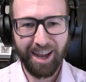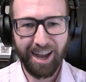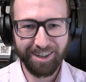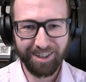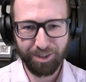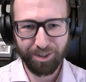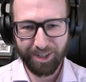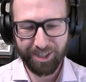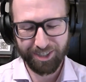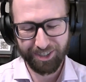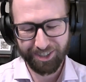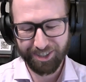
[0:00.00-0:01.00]
had any
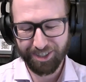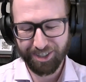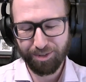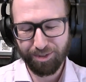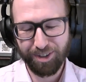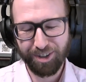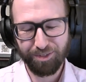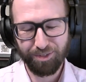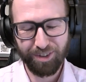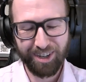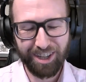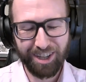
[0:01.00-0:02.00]
questions that you were
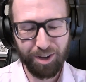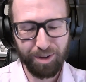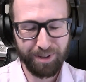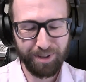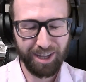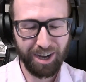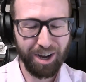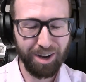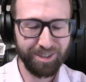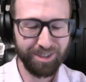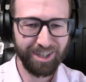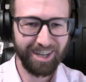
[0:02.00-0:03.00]
really hoping that I
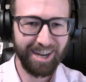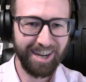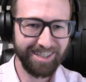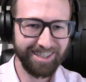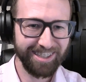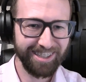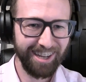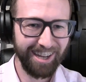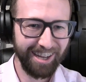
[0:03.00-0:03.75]
was going to ask